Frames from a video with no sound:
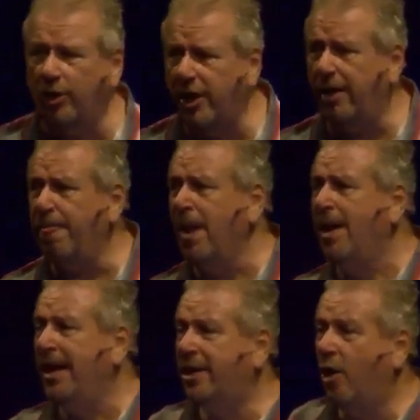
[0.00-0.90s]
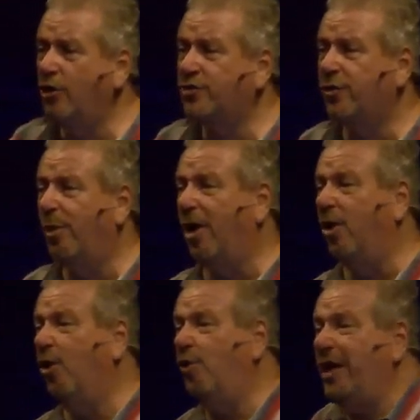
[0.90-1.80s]
look at, it goes from our
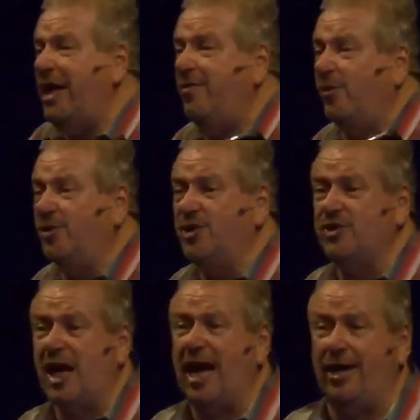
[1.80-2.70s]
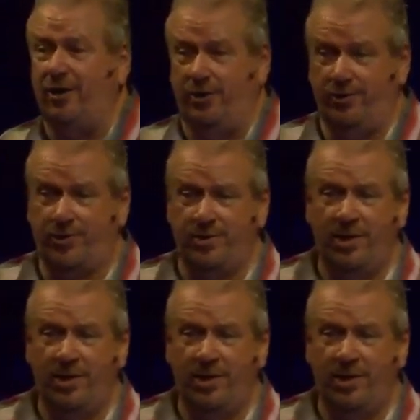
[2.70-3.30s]
own evil desire,